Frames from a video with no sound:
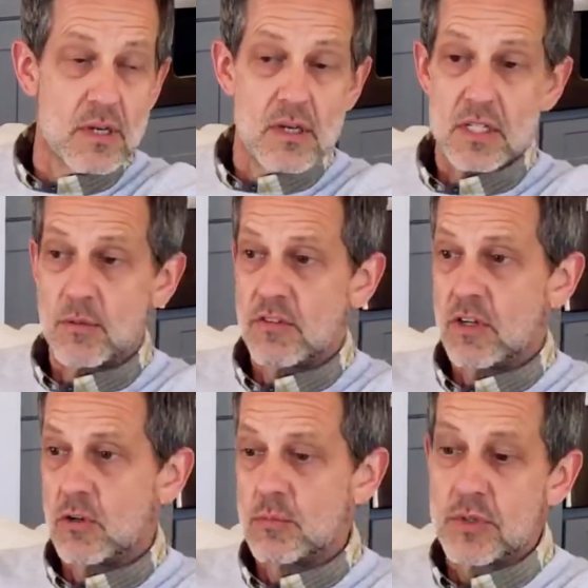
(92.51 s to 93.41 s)
Some of the
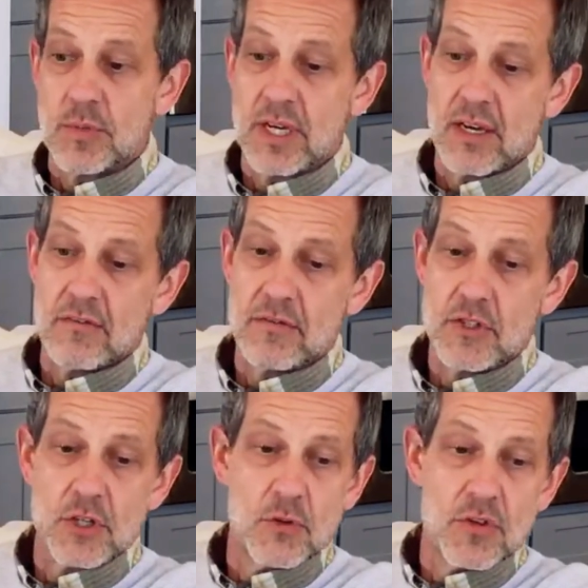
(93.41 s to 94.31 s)
homes may have
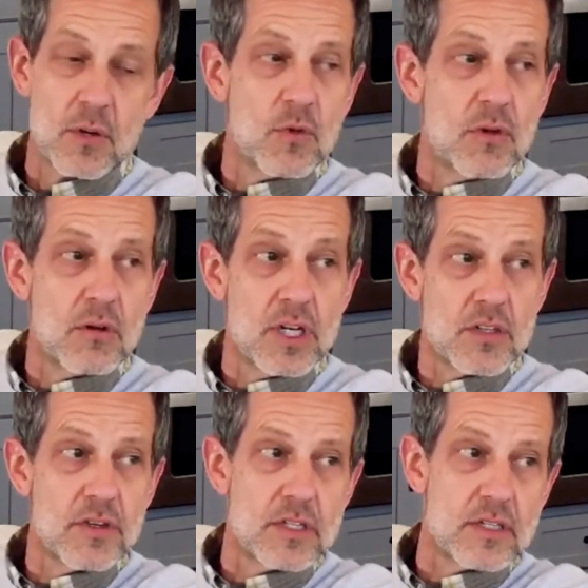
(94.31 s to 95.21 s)
geothermal
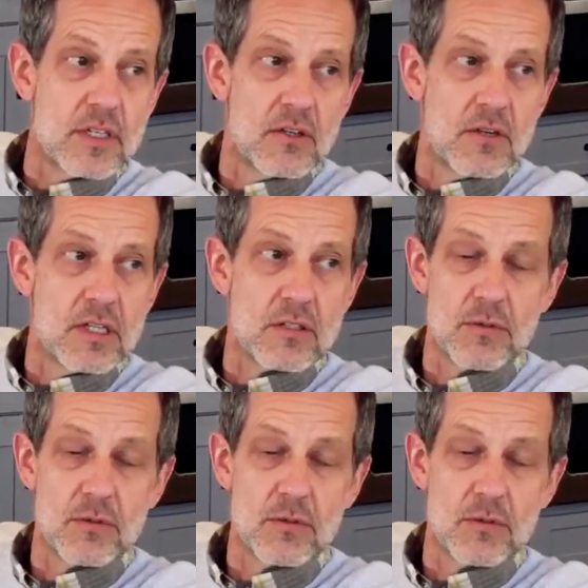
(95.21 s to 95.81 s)
HVAC units,